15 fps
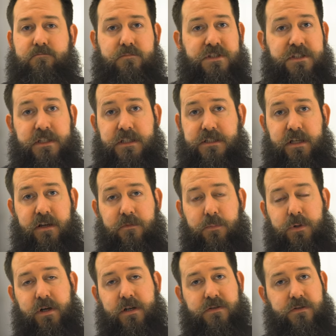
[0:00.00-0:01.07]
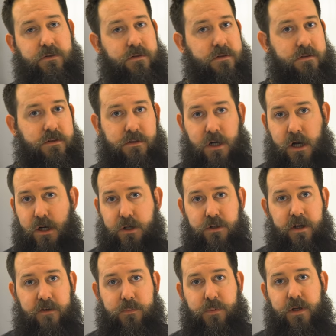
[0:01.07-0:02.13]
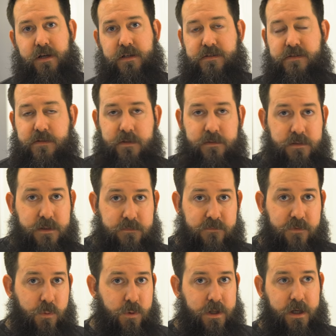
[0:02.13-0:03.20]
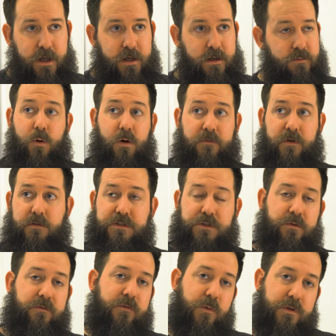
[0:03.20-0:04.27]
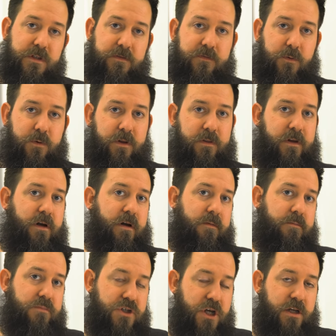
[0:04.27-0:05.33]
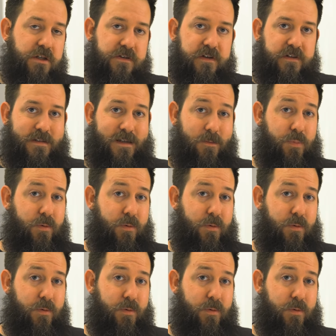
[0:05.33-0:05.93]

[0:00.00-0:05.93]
60 FPS or 100 FPS in 4K, or if I was doing 1440, then I'd change things up.